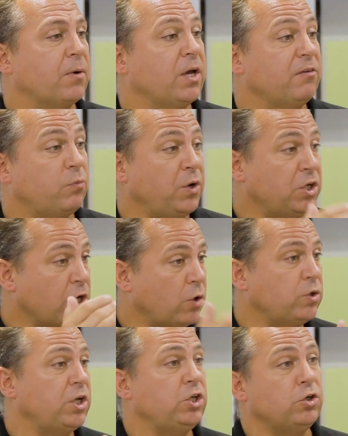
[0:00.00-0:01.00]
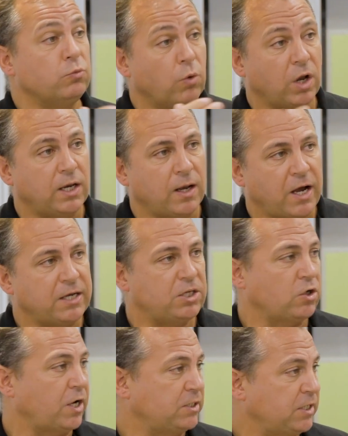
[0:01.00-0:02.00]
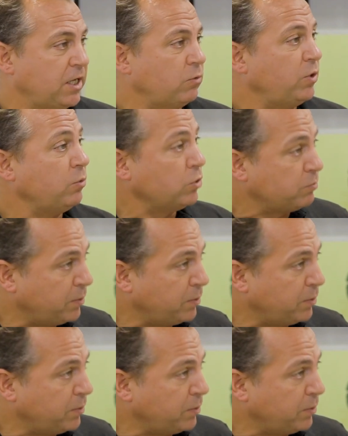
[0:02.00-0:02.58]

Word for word: But if we know that you like the idea, we would